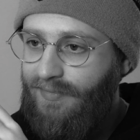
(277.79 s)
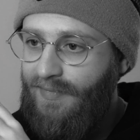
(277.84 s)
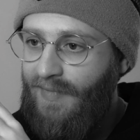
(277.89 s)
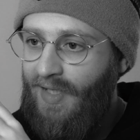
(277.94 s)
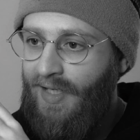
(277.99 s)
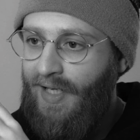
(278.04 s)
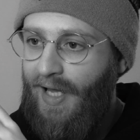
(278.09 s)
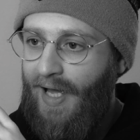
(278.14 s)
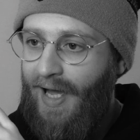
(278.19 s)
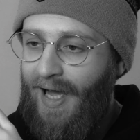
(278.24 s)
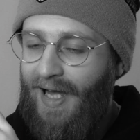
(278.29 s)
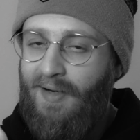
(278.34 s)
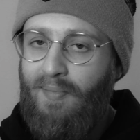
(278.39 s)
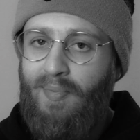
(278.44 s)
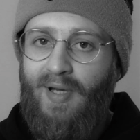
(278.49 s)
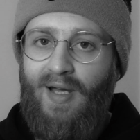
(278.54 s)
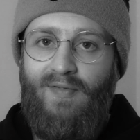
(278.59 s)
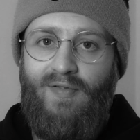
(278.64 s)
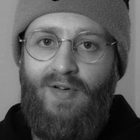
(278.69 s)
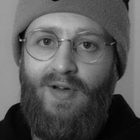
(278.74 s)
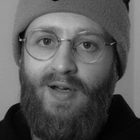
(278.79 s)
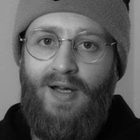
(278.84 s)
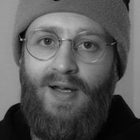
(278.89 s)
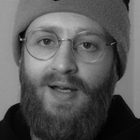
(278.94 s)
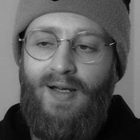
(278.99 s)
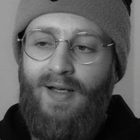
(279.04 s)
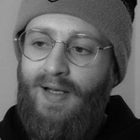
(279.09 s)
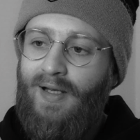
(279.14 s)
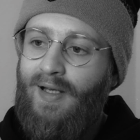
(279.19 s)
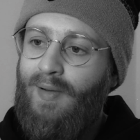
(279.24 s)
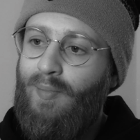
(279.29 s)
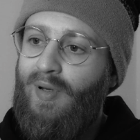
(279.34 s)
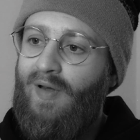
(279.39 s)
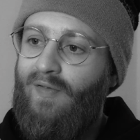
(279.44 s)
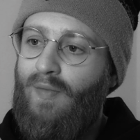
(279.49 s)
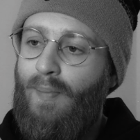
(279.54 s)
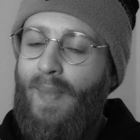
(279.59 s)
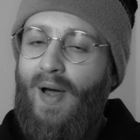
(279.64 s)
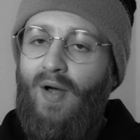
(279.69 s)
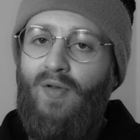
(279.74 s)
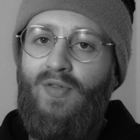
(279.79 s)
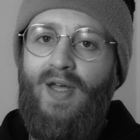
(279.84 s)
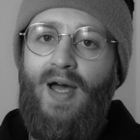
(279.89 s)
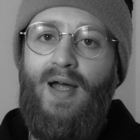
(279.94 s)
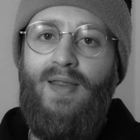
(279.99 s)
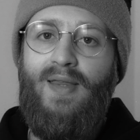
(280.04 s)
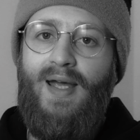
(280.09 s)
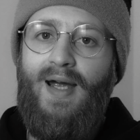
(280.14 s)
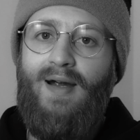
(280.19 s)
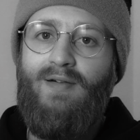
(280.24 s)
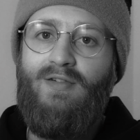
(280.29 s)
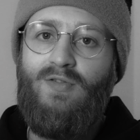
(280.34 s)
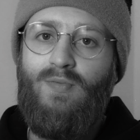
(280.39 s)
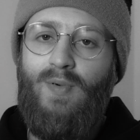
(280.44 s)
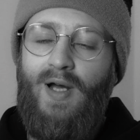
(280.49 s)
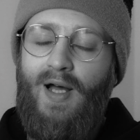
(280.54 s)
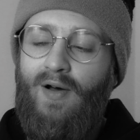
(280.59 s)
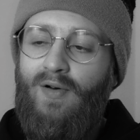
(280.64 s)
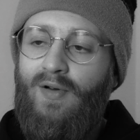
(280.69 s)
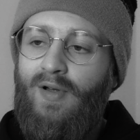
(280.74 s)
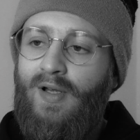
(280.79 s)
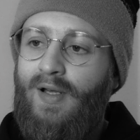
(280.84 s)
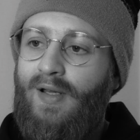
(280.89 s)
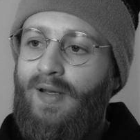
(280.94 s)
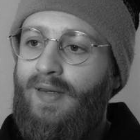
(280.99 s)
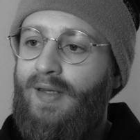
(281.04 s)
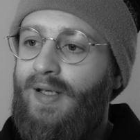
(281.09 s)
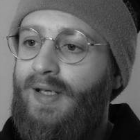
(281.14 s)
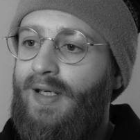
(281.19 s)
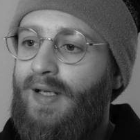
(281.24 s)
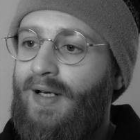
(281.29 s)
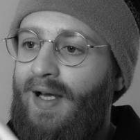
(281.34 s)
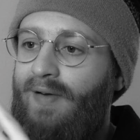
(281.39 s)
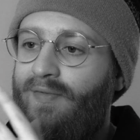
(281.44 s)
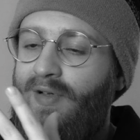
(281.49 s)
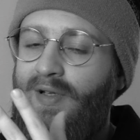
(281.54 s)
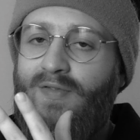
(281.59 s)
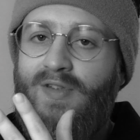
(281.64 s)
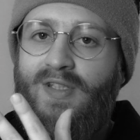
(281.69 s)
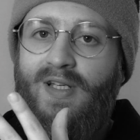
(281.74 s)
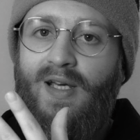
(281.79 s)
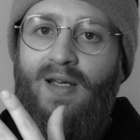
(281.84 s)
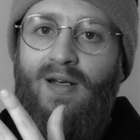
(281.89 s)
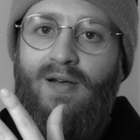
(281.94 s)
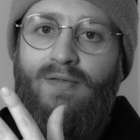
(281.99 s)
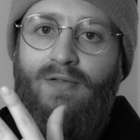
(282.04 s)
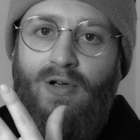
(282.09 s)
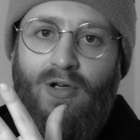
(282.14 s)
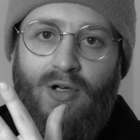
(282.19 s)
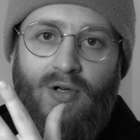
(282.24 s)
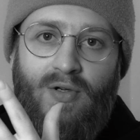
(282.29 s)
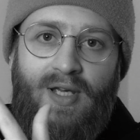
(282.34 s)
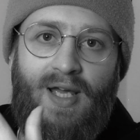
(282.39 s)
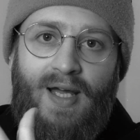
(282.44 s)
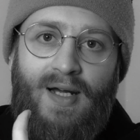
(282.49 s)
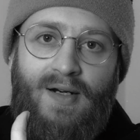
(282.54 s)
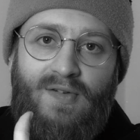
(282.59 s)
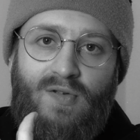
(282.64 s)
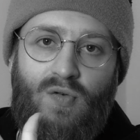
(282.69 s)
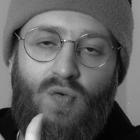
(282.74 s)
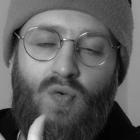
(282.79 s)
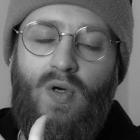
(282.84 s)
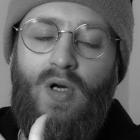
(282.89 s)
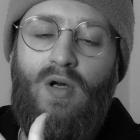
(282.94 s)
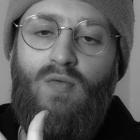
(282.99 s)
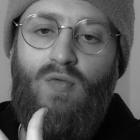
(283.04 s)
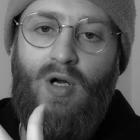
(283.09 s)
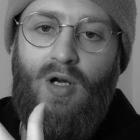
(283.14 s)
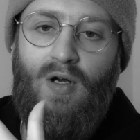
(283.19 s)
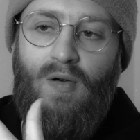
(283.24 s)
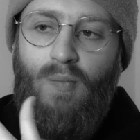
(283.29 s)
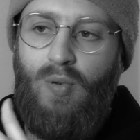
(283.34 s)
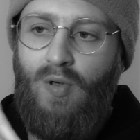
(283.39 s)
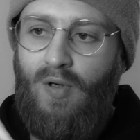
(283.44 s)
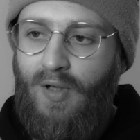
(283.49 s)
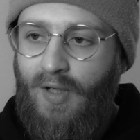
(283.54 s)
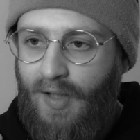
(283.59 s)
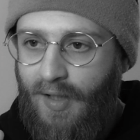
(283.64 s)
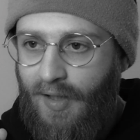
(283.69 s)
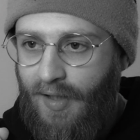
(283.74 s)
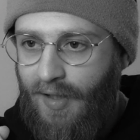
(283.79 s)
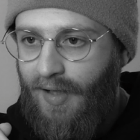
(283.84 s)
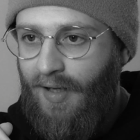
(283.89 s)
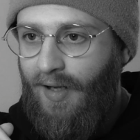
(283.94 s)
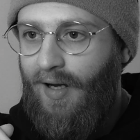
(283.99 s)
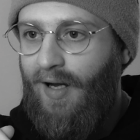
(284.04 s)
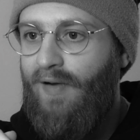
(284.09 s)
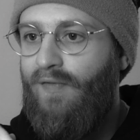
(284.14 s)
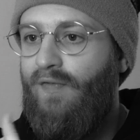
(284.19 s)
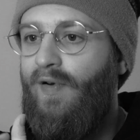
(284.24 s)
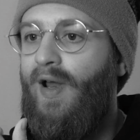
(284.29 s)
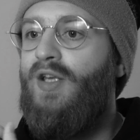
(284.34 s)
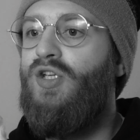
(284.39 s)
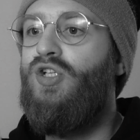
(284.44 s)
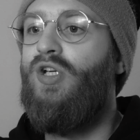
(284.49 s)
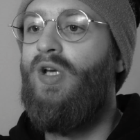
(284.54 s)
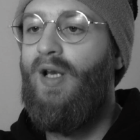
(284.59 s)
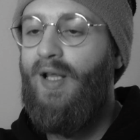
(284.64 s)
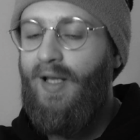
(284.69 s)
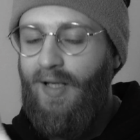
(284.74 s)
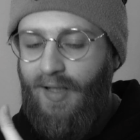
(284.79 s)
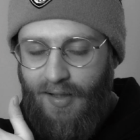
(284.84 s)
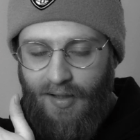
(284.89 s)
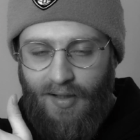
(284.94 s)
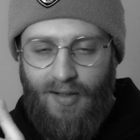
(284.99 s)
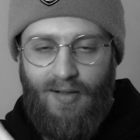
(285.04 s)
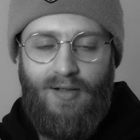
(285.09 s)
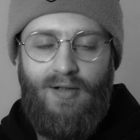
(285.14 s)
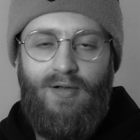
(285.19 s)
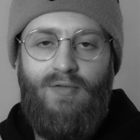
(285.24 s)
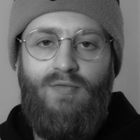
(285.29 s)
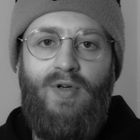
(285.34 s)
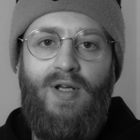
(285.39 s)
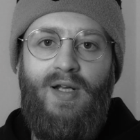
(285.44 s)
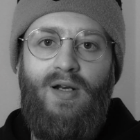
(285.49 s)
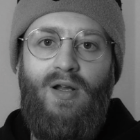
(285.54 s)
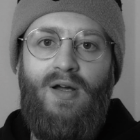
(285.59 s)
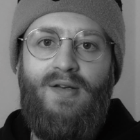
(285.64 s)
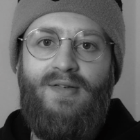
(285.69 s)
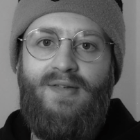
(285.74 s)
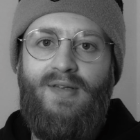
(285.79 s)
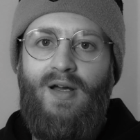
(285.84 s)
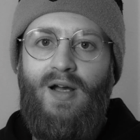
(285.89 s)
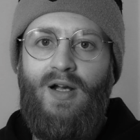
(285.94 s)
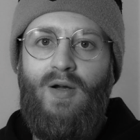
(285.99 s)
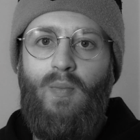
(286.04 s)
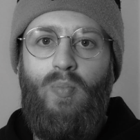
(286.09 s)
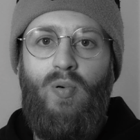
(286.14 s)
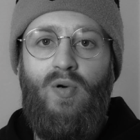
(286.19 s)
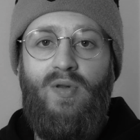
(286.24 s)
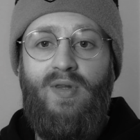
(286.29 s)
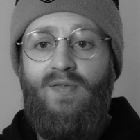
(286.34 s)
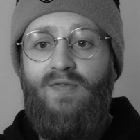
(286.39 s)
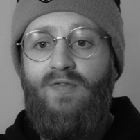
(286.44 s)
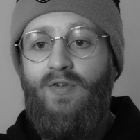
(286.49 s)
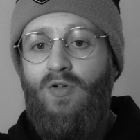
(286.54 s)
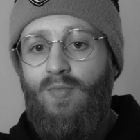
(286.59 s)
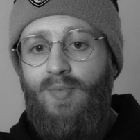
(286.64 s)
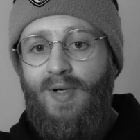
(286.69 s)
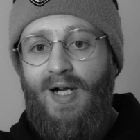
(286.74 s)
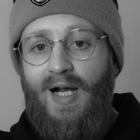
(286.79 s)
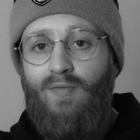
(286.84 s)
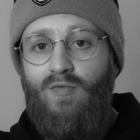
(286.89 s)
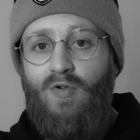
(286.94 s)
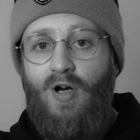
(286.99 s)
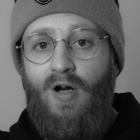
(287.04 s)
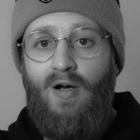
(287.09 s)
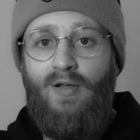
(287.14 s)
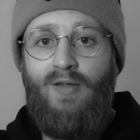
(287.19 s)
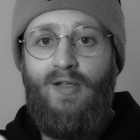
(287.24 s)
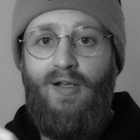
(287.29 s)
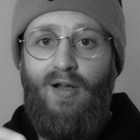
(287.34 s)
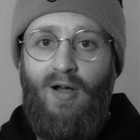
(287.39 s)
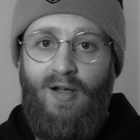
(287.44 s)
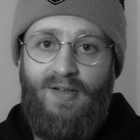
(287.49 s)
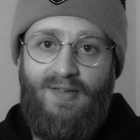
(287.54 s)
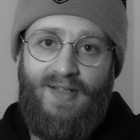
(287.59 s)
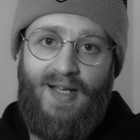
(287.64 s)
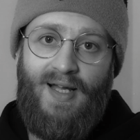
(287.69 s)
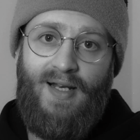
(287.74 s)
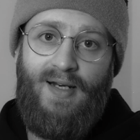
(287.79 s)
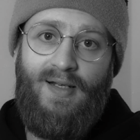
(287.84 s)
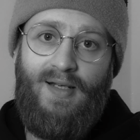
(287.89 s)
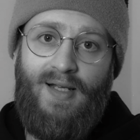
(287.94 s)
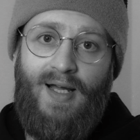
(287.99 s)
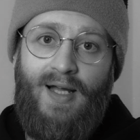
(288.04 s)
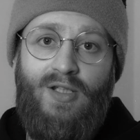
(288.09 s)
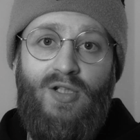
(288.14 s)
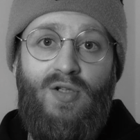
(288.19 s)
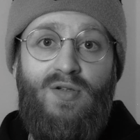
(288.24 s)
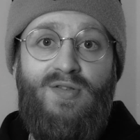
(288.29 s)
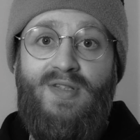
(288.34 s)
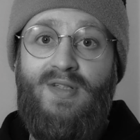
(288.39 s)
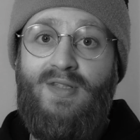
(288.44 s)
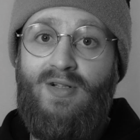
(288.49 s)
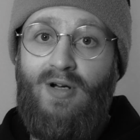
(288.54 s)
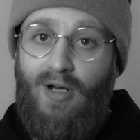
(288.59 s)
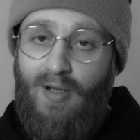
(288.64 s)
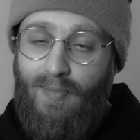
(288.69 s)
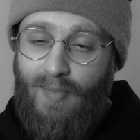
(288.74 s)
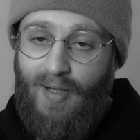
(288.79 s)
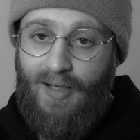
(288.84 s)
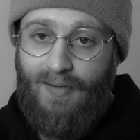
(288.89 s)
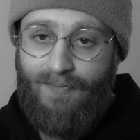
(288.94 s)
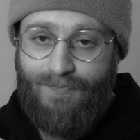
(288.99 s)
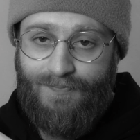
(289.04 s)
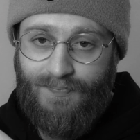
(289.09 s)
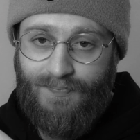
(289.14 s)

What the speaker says: yeah, I had a bit of a meltdown there as well, thinking I haven't even taken a photo yet and it's all going wrong. But I eventually realised that I could put the film camera on the light stand and use the timer,